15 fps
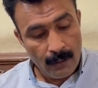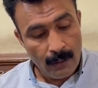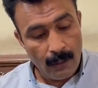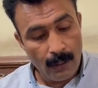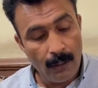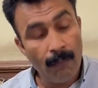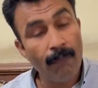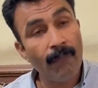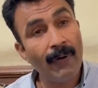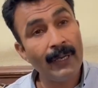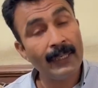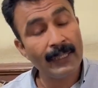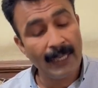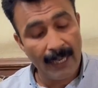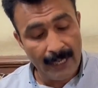
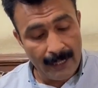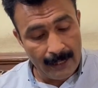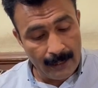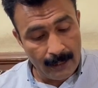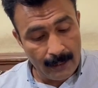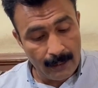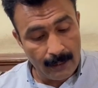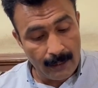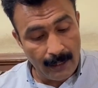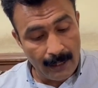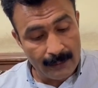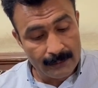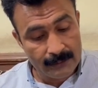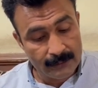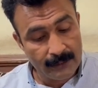One can
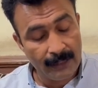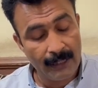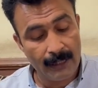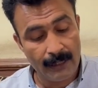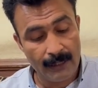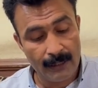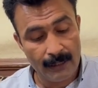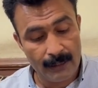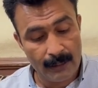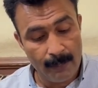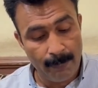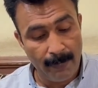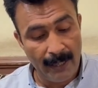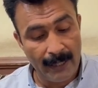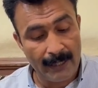not say the
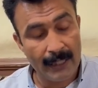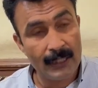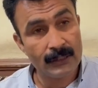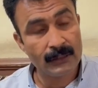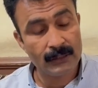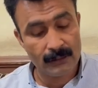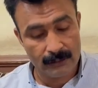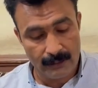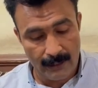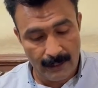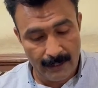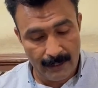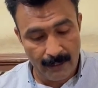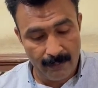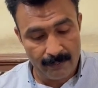pirates,
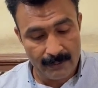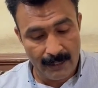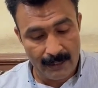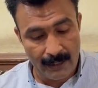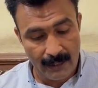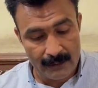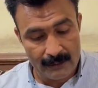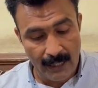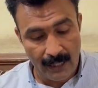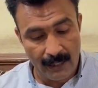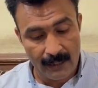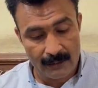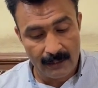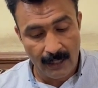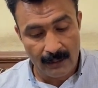slaves and
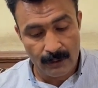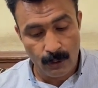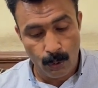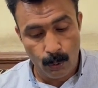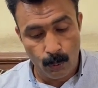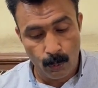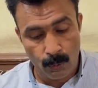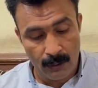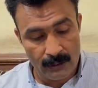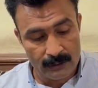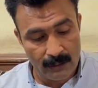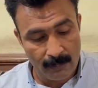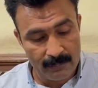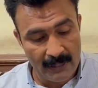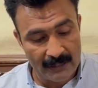hijackers are the only
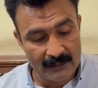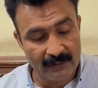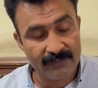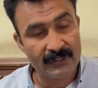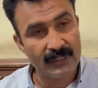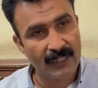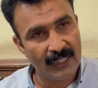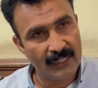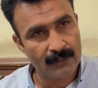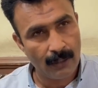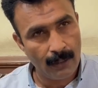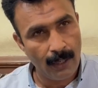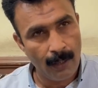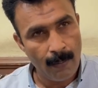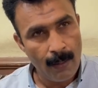subjects of international
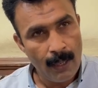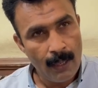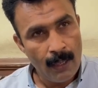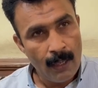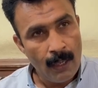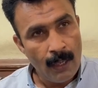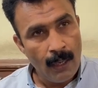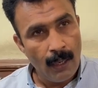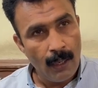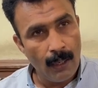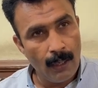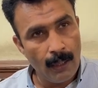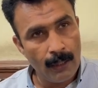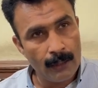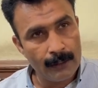
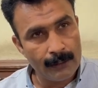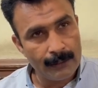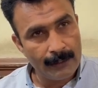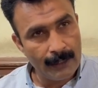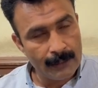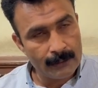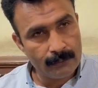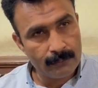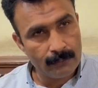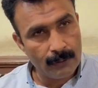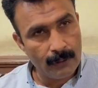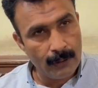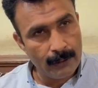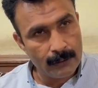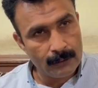law. This
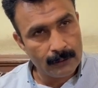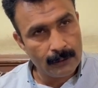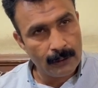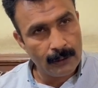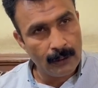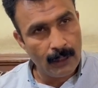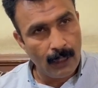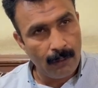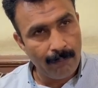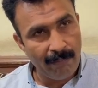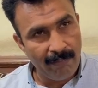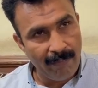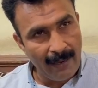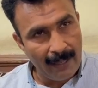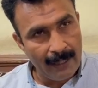is the
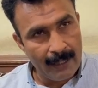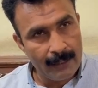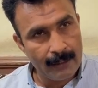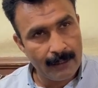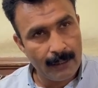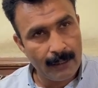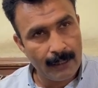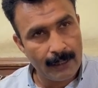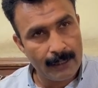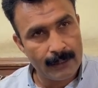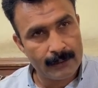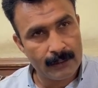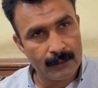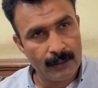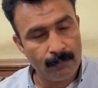valid
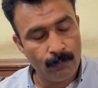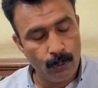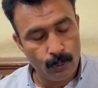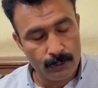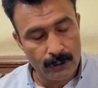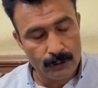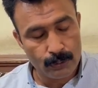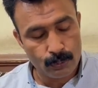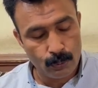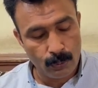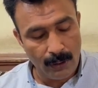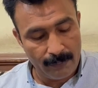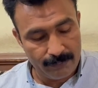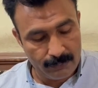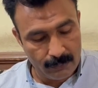criticism on this
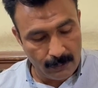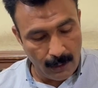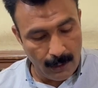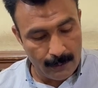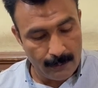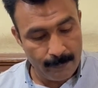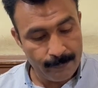school of thought.